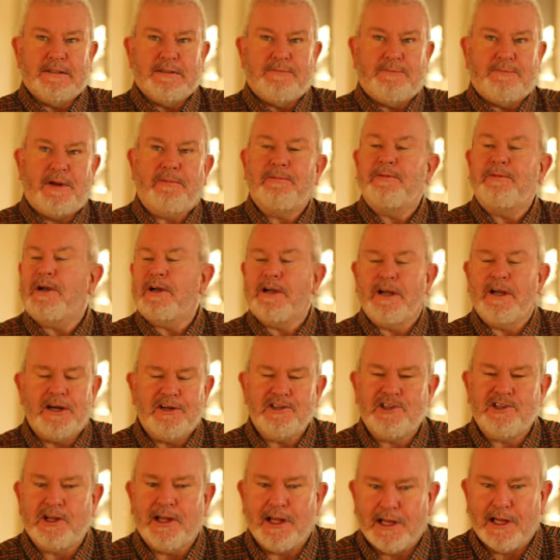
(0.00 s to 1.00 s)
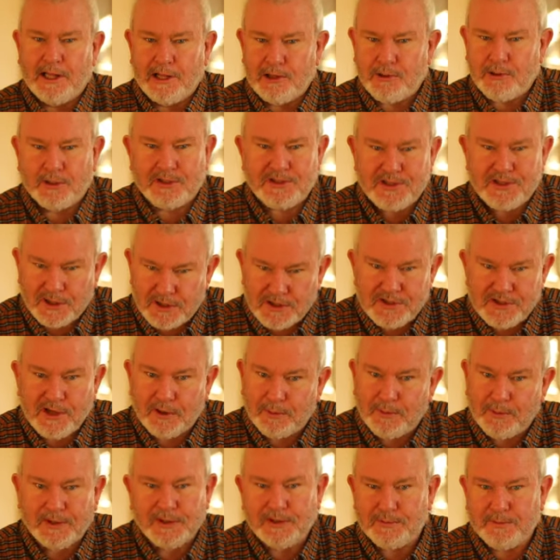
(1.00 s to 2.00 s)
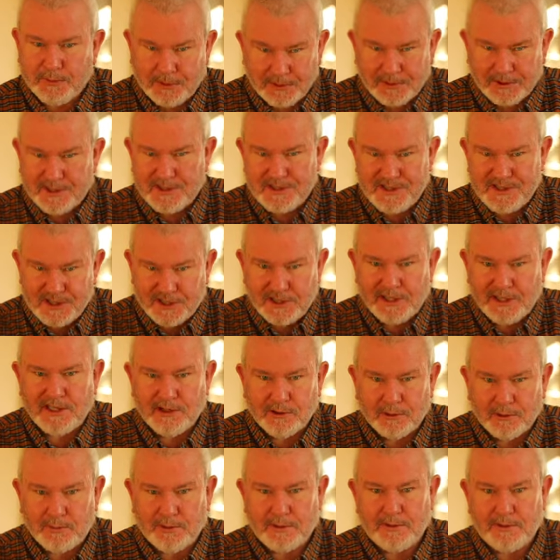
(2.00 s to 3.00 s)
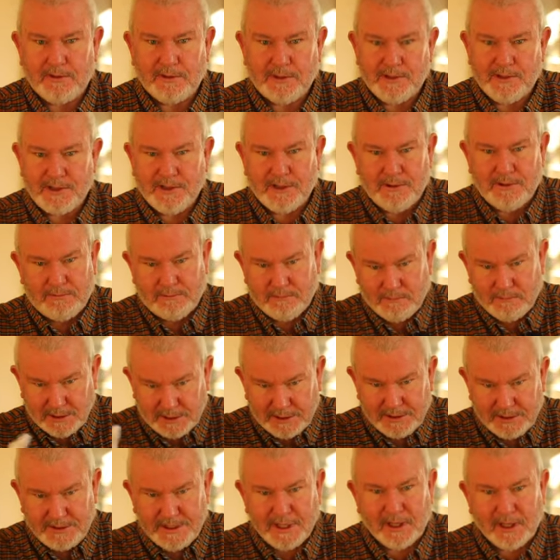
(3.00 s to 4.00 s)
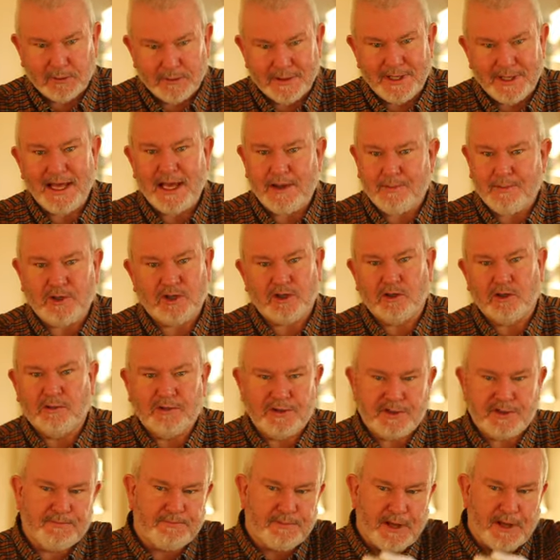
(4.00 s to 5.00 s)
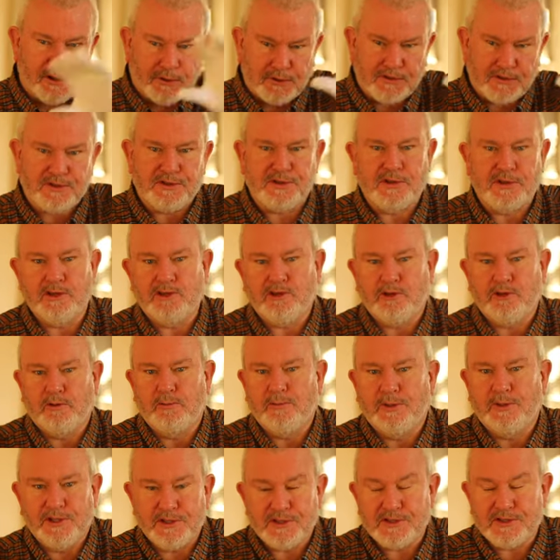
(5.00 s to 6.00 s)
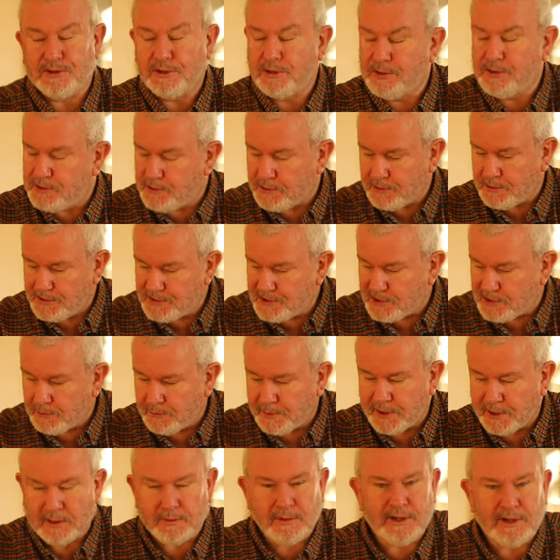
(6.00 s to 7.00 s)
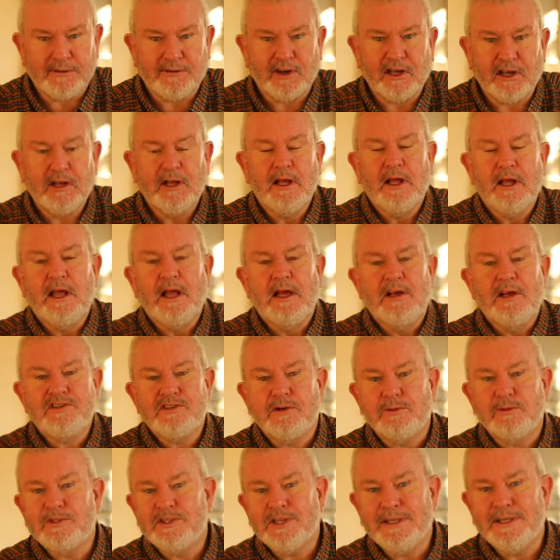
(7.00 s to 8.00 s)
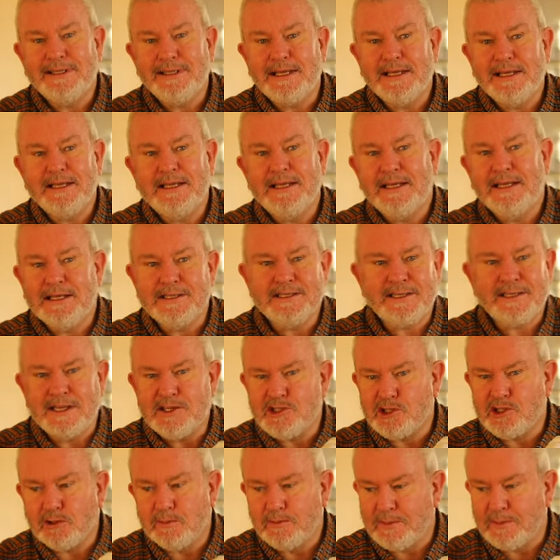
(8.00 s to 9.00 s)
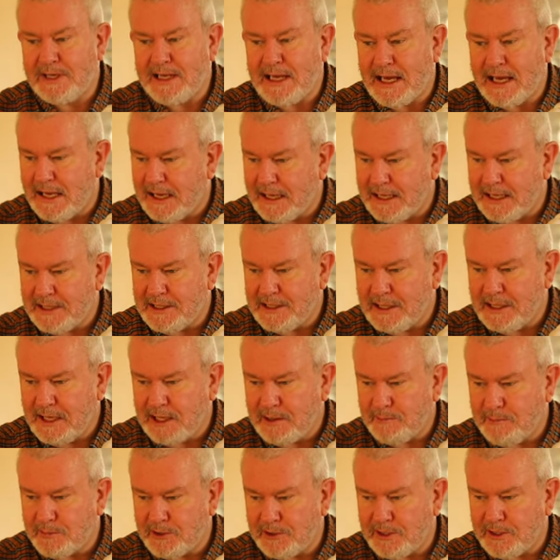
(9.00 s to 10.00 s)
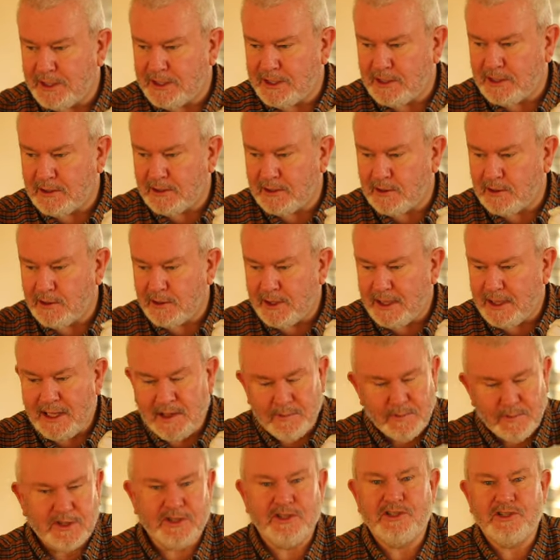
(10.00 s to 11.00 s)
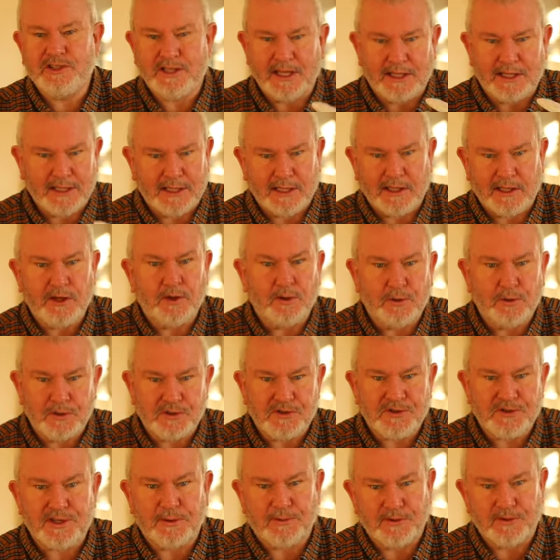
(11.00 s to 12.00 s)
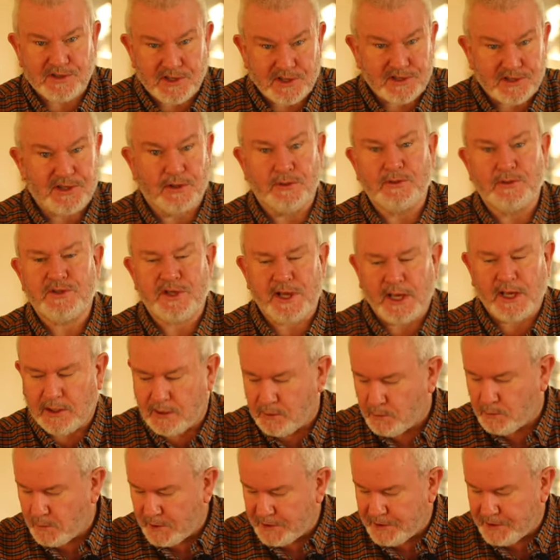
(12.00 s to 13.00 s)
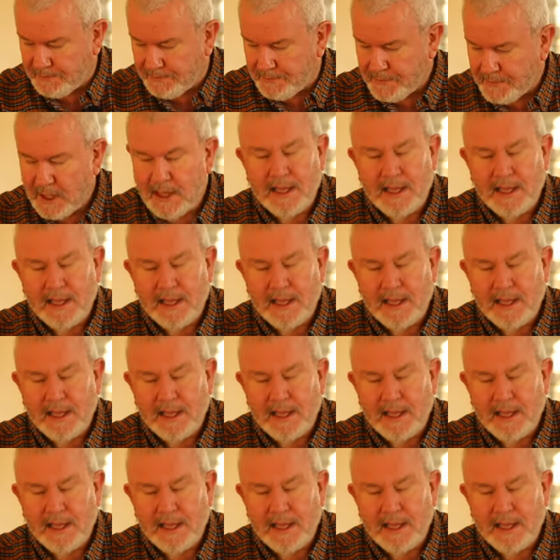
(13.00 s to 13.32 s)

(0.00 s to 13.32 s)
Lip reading: people are largely illiterate, so there's no point putting a sign up with, you know, the name of the house is insured by the Sun Insurance Company or whatever. So what you did is each company had a particular image that they used that was associated with them.